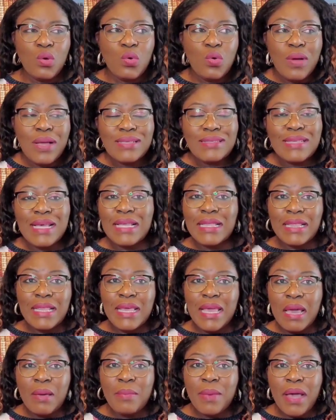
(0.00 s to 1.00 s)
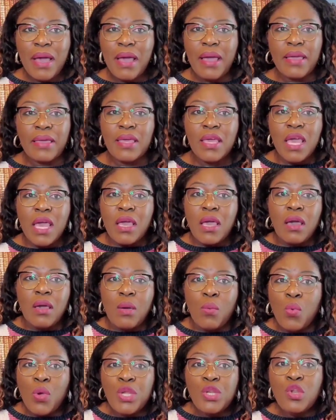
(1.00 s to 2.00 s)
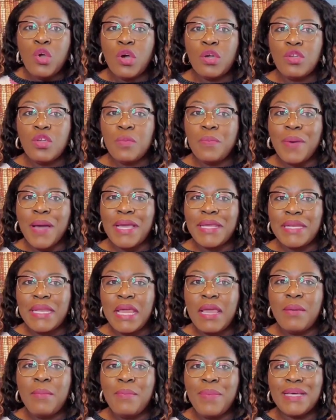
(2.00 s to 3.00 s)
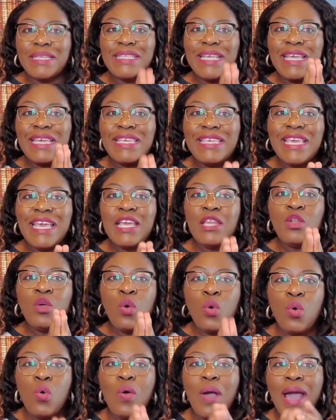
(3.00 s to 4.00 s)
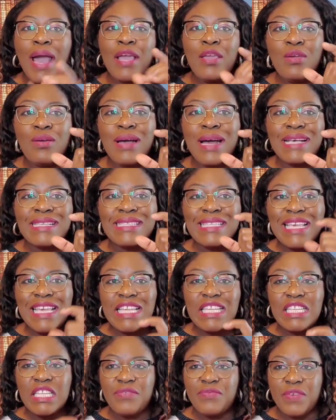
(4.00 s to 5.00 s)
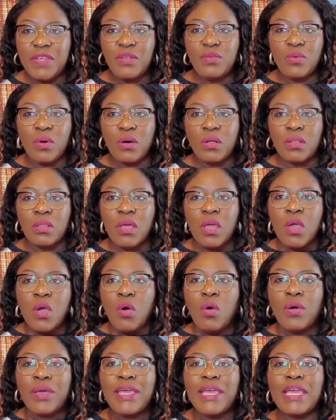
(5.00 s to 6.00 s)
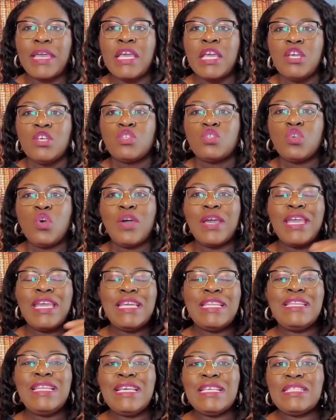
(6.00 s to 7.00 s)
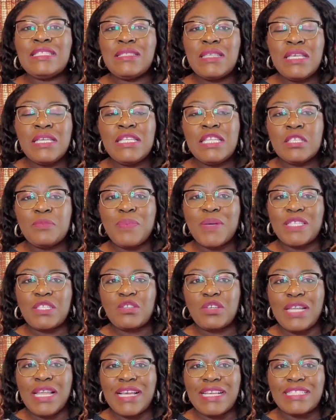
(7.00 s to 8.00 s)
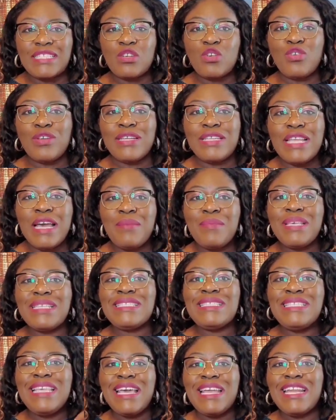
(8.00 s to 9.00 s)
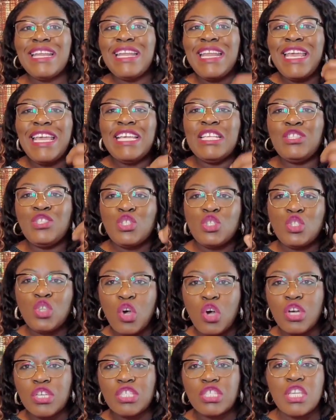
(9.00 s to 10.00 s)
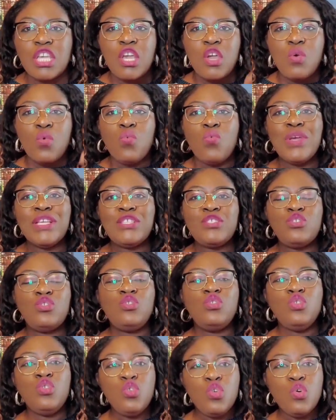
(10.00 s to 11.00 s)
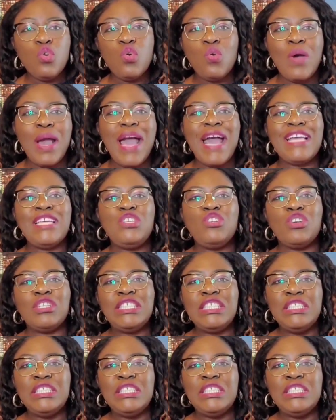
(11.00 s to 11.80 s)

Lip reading: Who exactly am I? We know you by name, but again, who are you as individual? Okay, so in this particular category, that means getting in touch with you and your